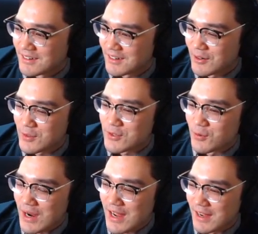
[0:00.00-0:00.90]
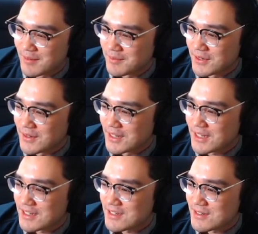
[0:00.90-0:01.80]
Oh, it was a ram. Oh, I
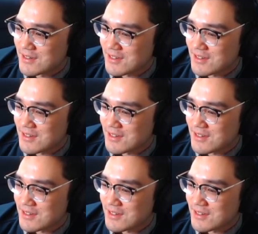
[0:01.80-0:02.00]
guess...